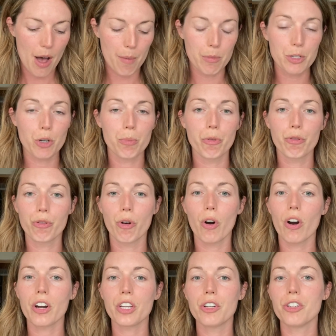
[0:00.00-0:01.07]
So
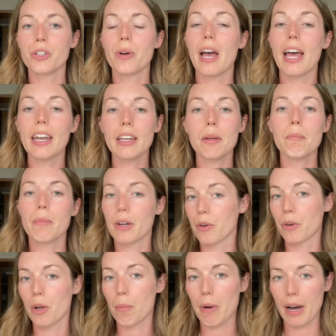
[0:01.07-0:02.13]
before you do any
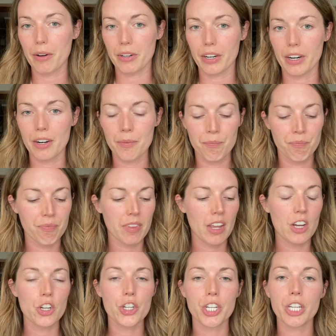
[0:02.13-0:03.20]
mineral powder,
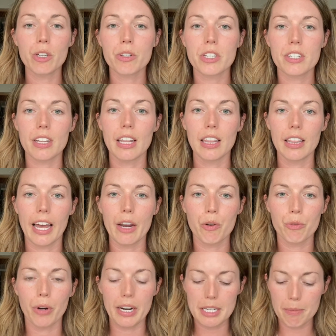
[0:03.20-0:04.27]
she uses a light
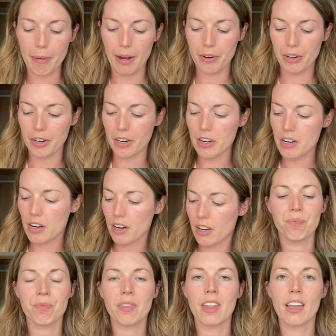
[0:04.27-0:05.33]
rice powder,
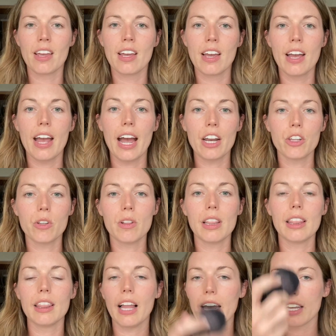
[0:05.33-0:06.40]
and you
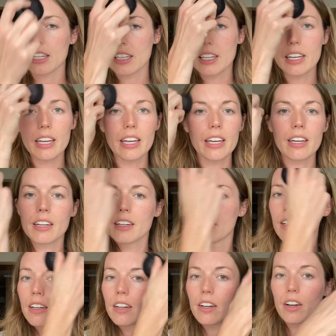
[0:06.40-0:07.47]
lightly
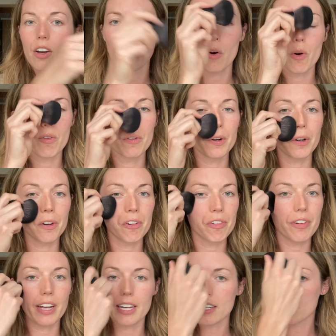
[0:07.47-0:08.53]
go over your
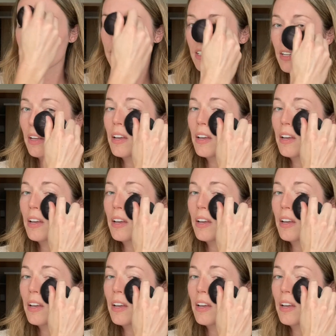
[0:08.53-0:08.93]
face